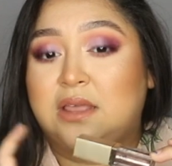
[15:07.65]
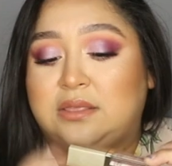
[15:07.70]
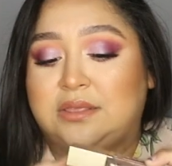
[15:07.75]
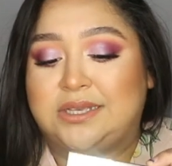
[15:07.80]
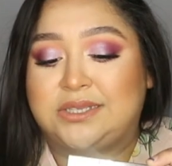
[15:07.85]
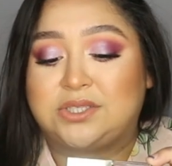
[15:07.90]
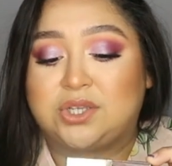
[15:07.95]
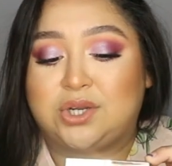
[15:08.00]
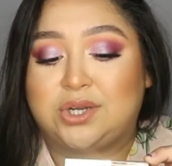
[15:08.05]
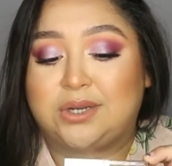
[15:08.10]

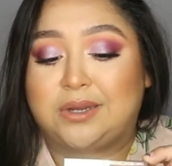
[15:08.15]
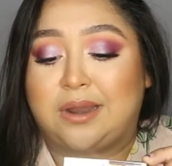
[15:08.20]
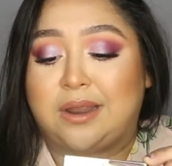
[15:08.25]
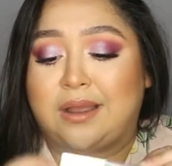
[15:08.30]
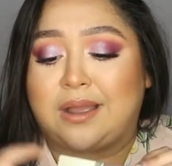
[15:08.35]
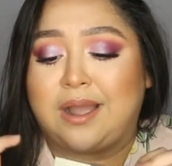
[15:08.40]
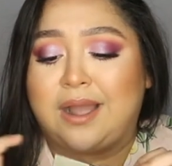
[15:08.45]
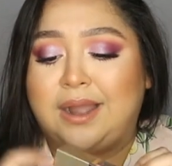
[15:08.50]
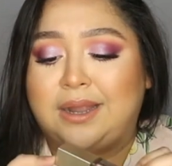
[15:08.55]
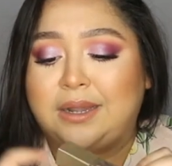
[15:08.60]
These are
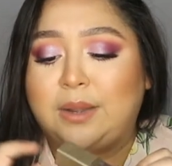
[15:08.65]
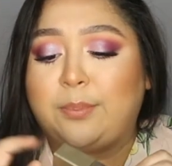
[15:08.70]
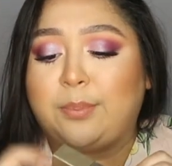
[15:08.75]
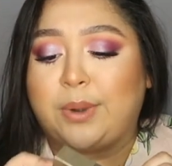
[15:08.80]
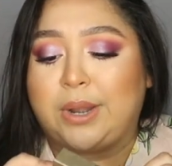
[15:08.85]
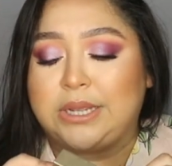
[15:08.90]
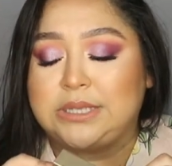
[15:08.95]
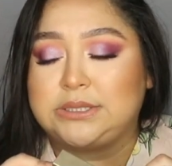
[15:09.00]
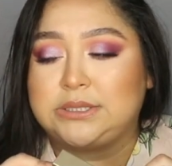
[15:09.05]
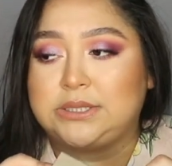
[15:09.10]
kind of
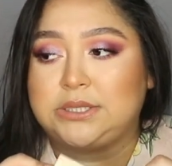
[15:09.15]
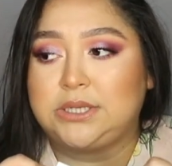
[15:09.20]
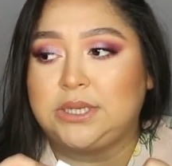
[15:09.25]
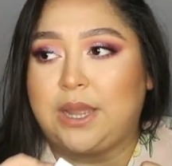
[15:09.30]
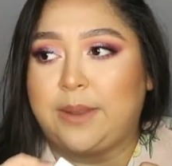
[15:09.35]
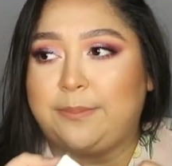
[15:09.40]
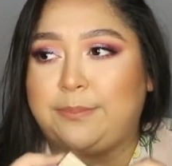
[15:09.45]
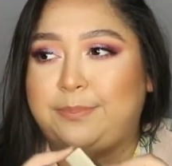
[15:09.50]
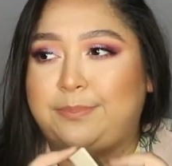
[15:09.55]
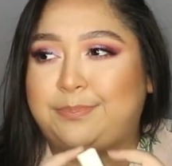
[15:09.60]
pricey.
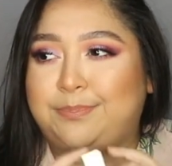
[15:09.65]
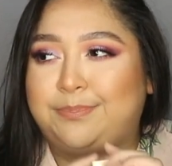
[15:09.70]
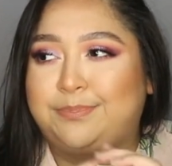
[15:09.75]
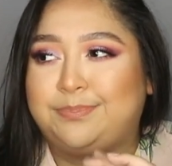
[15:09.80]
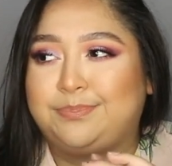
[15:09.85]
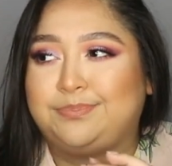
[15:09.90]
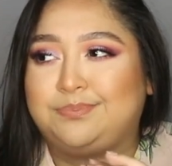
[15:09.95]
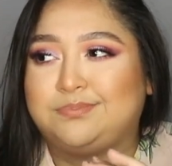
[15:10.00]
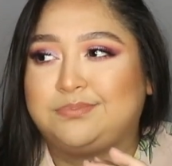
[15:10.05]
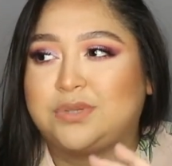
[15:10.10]
I
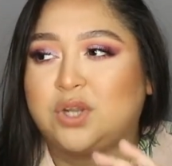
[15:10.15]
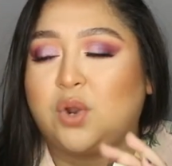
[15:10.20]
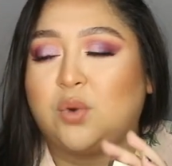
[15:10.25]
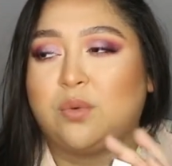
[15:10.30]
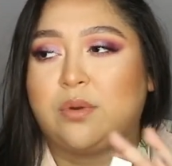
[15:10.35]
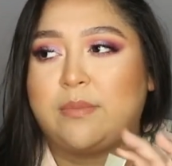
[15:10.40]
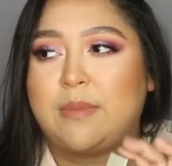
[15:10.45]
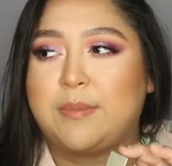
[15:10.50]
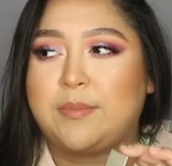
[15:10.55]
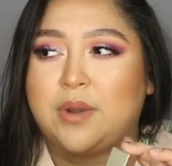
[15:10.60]

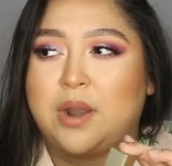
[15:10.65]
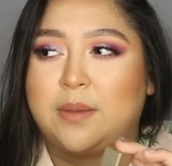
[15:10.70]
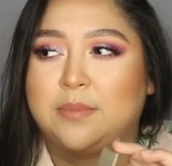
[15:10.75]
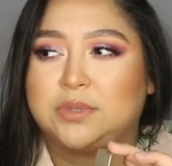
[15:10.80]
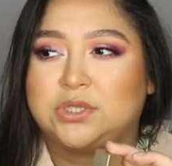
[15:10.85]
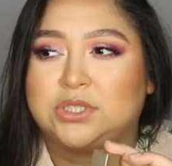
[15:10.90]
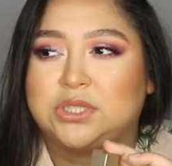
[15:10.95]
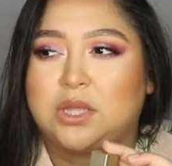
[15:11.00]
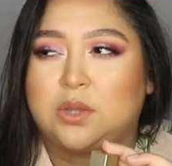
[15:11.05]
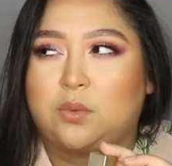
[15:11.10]
don't remember how
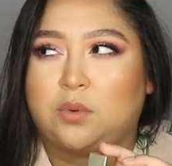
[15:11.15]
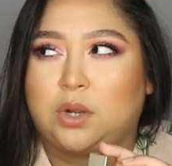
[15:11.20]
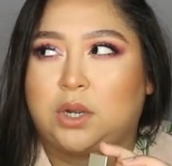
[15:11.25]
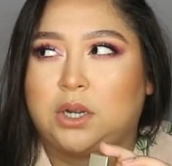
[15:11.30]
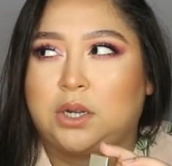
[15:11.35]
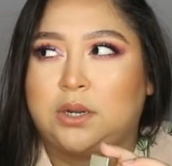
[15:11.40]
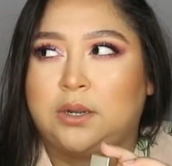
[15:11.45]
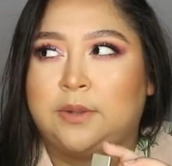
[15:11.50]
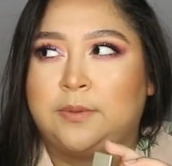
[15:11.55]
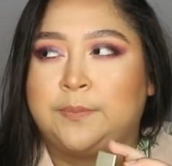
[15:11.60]
much they
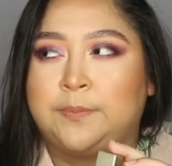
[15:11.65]
were.